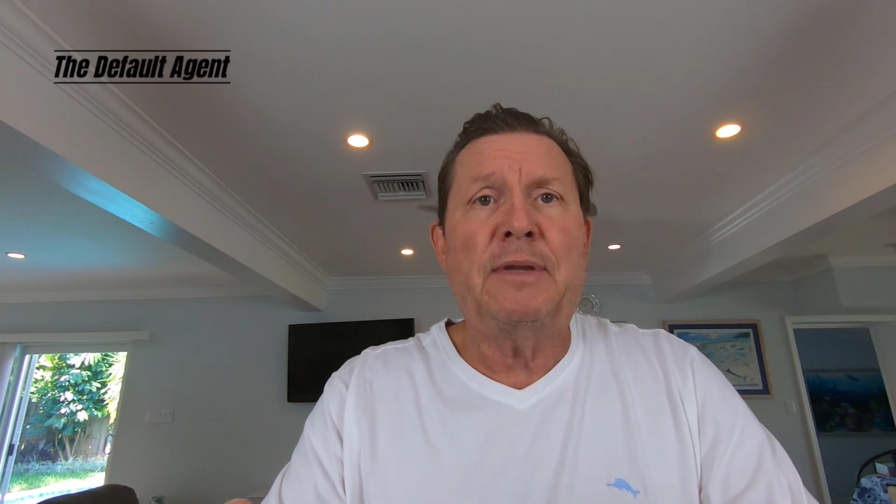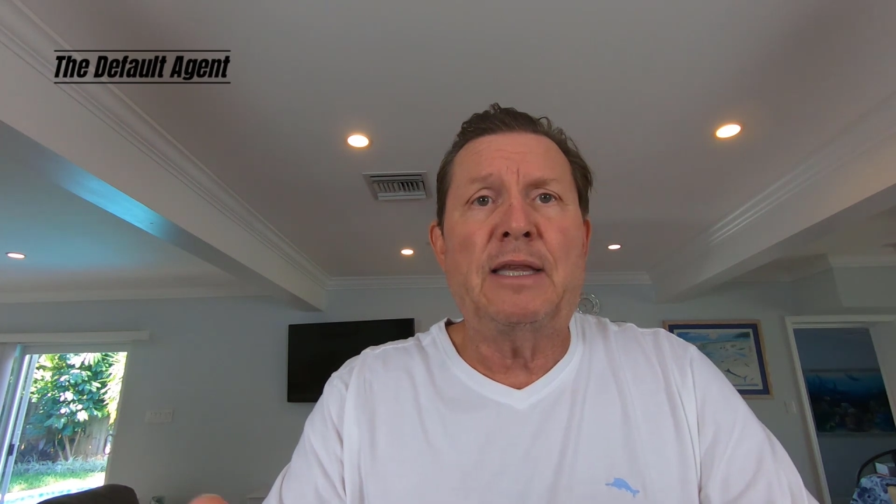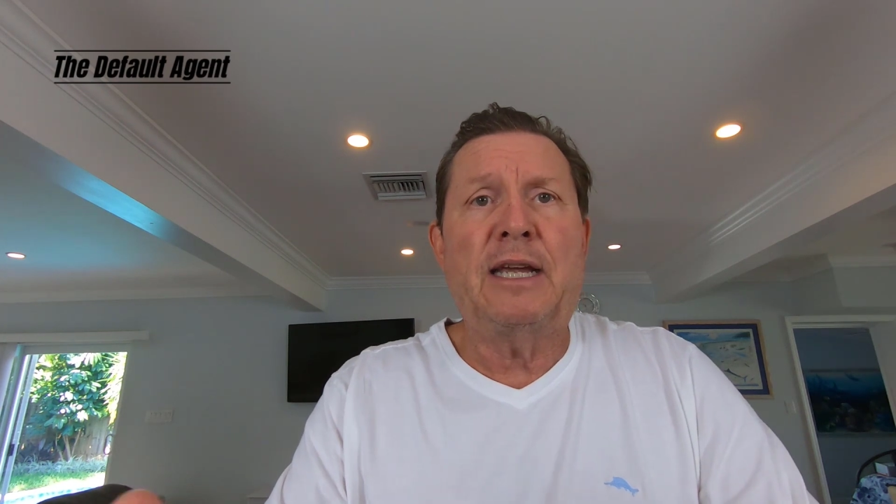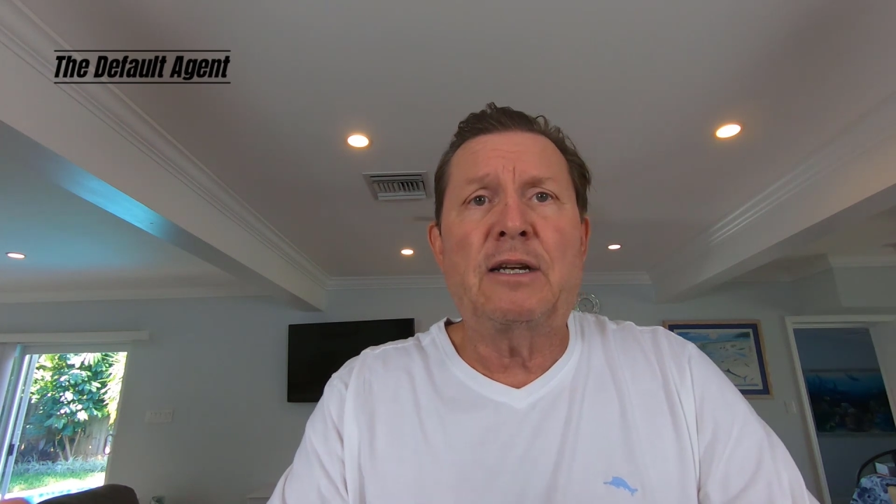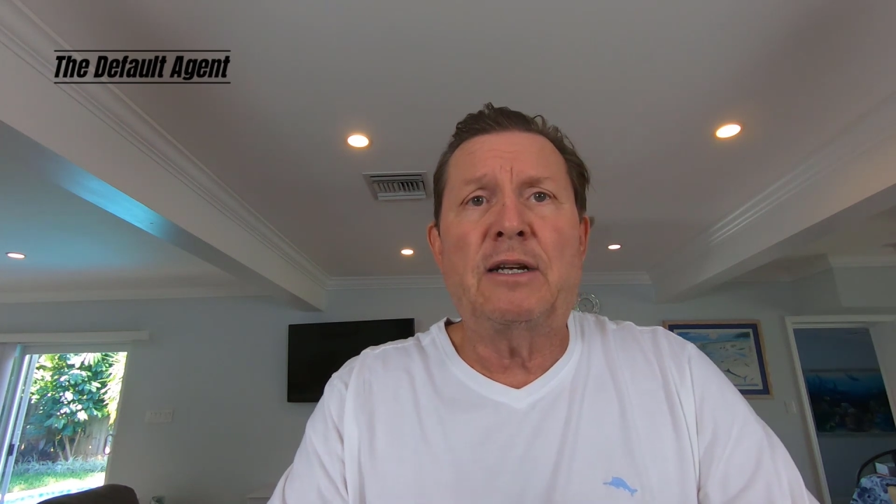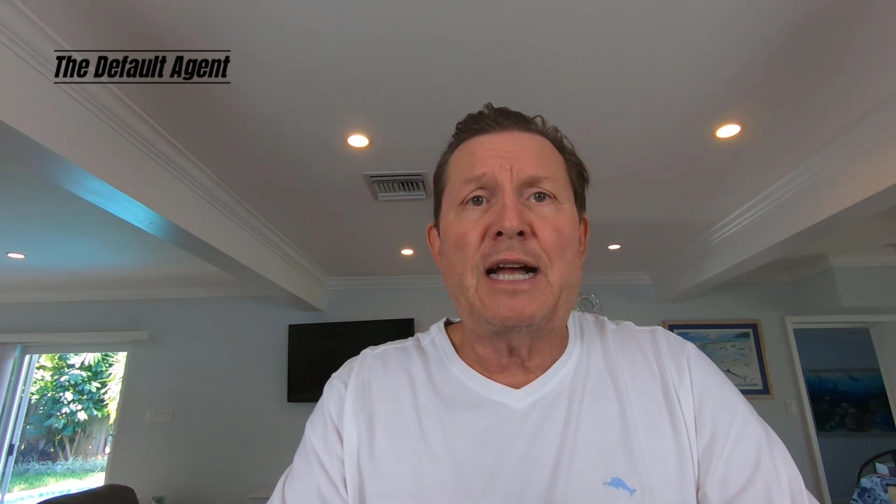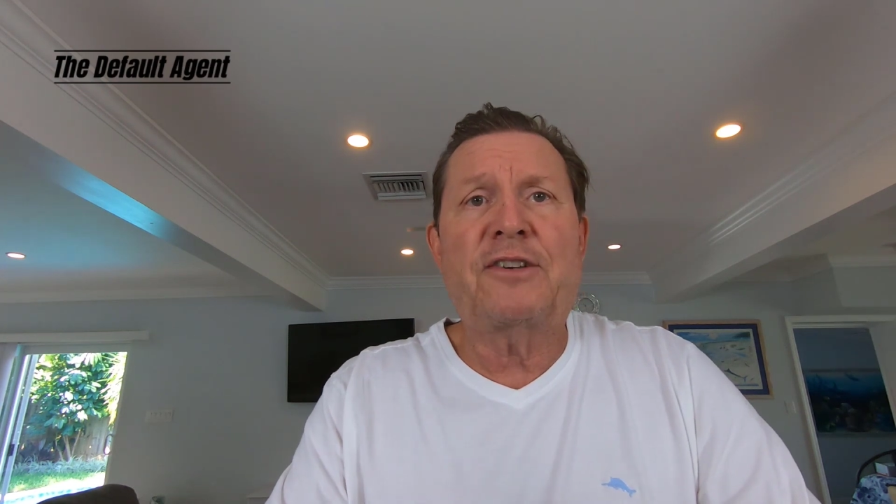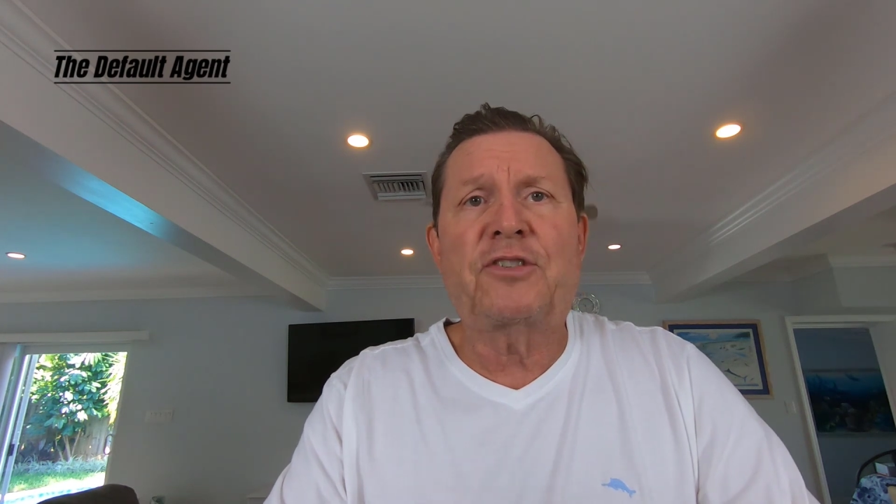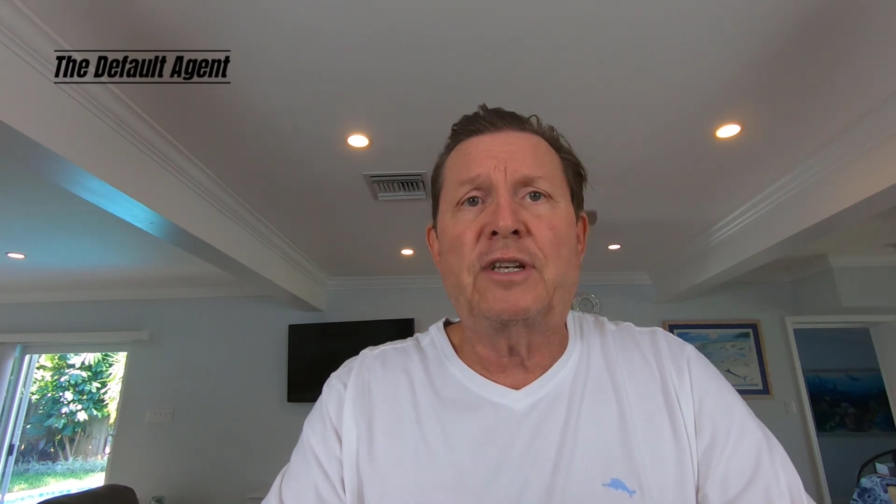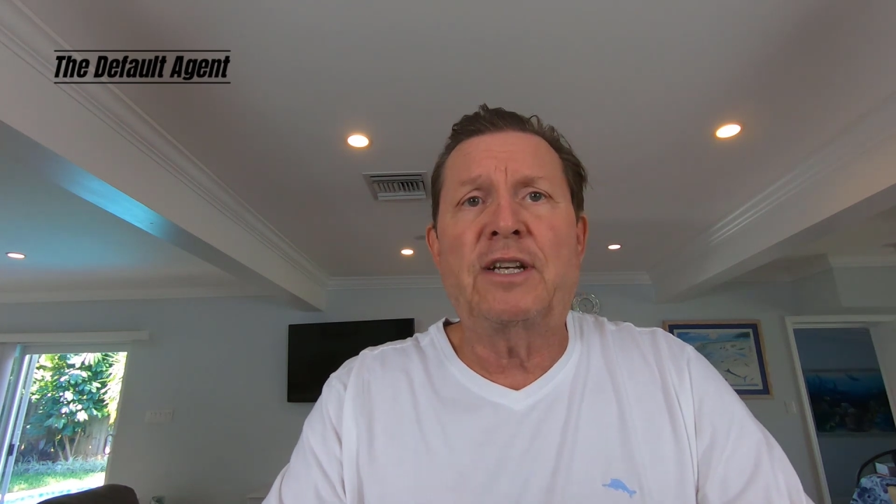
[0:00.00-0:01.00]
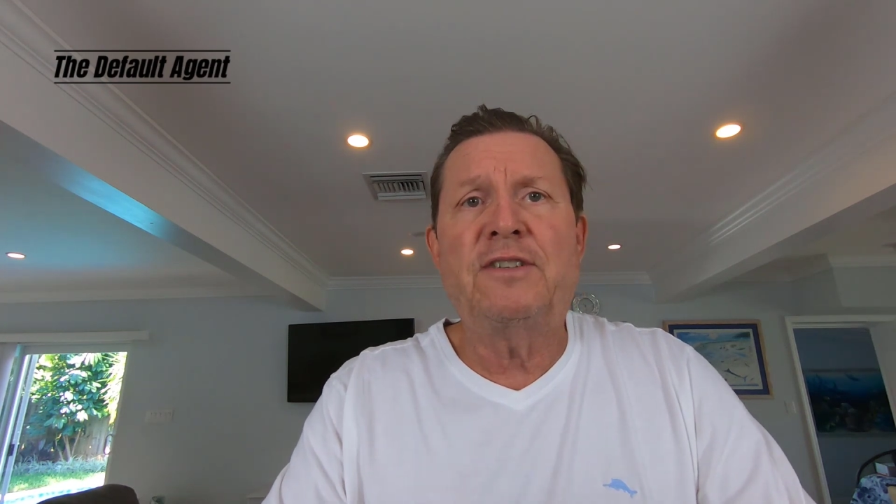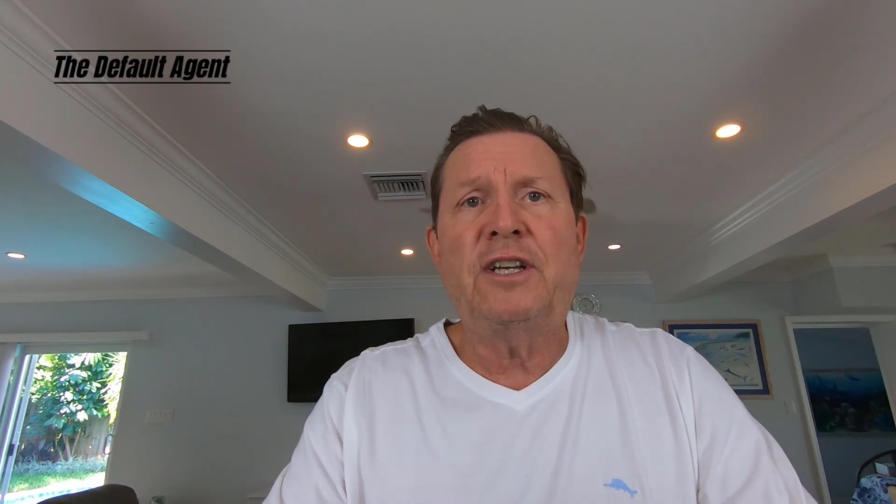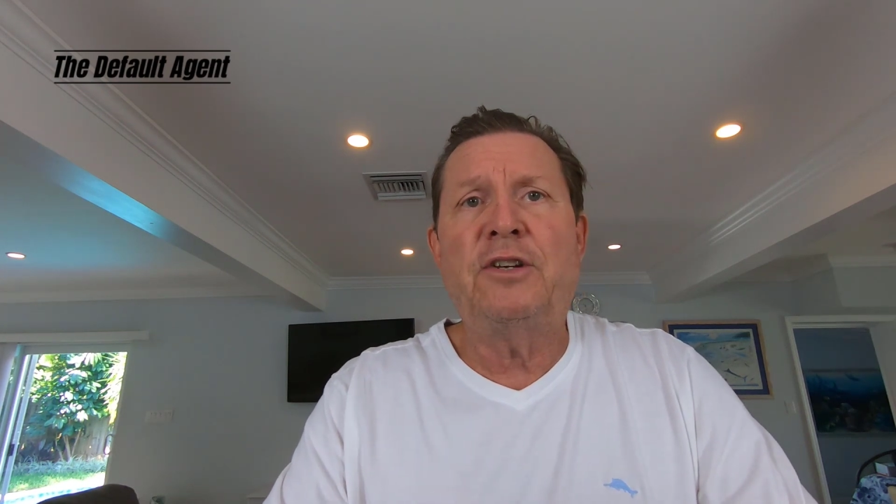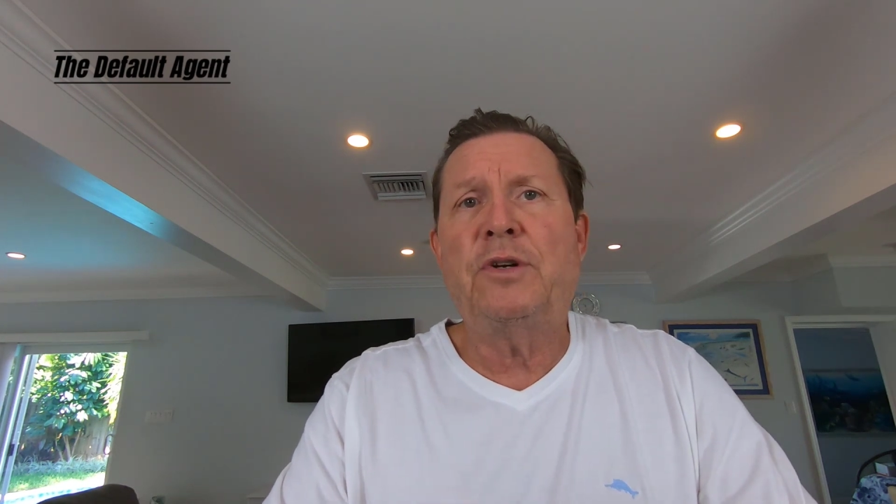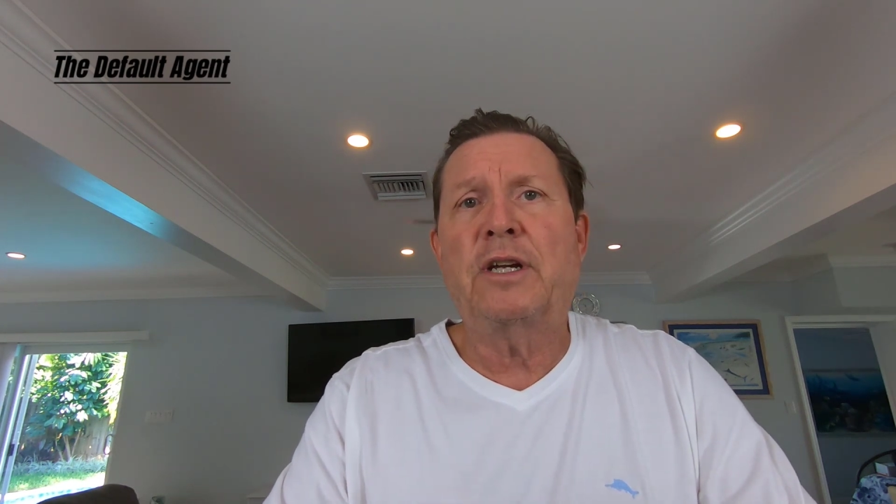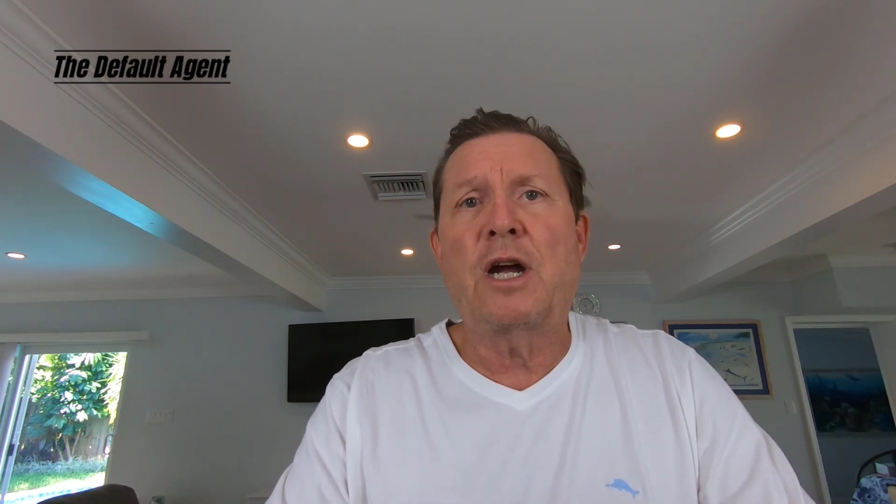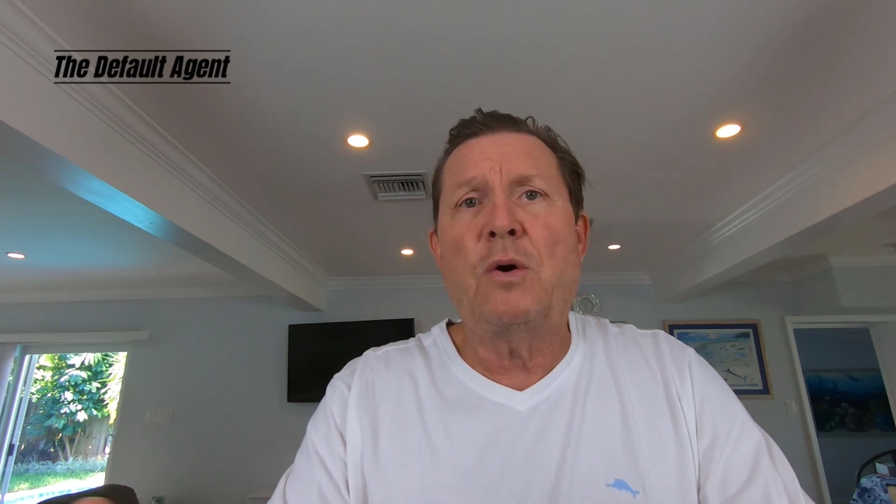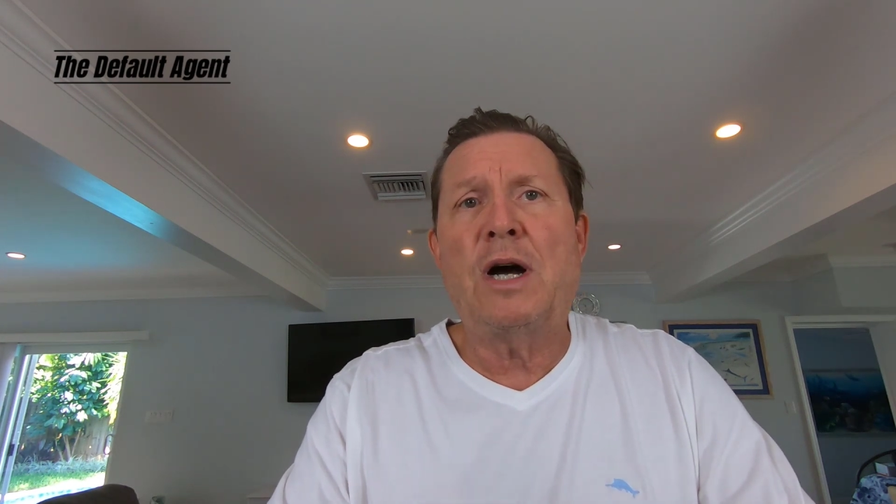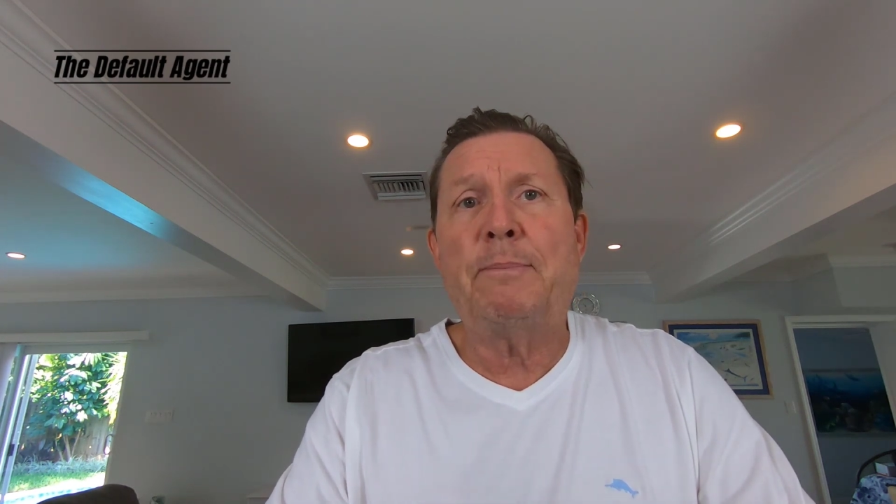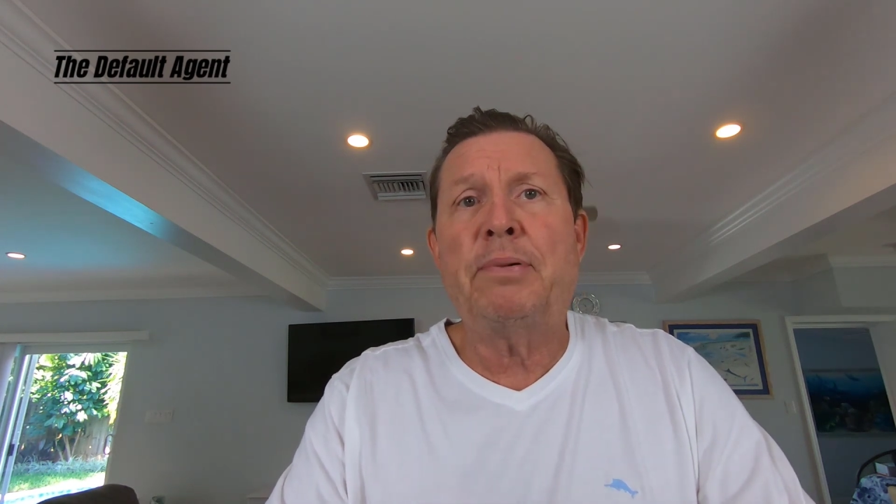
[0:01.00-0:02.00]
They could actually continue to
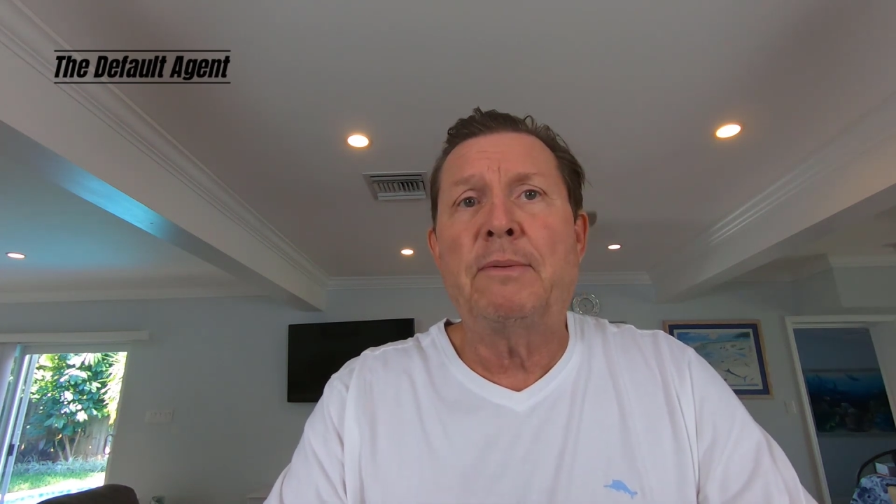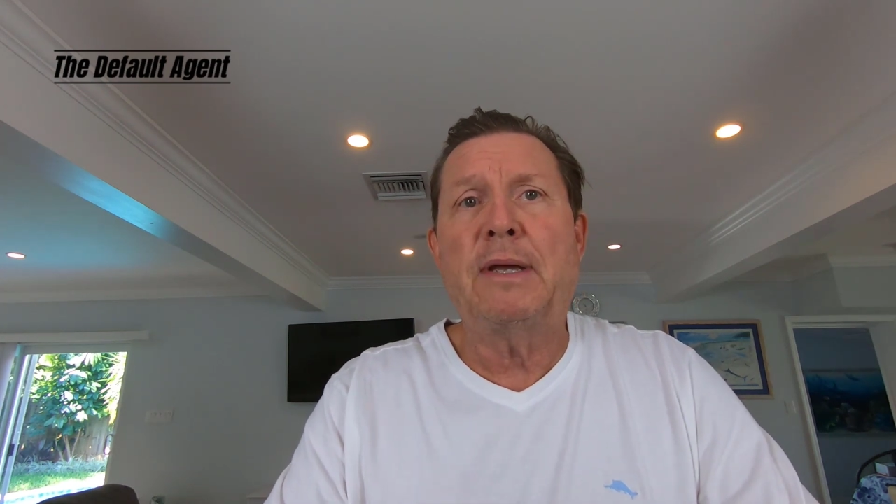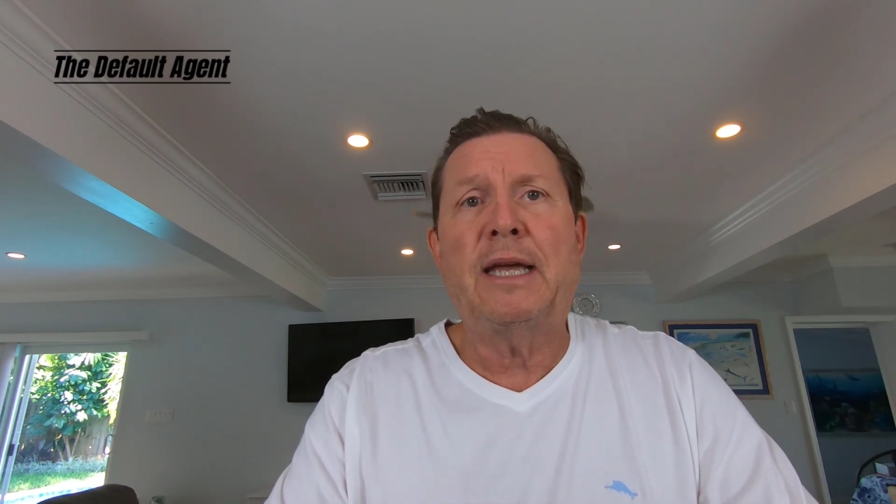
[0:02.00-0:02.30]
go up,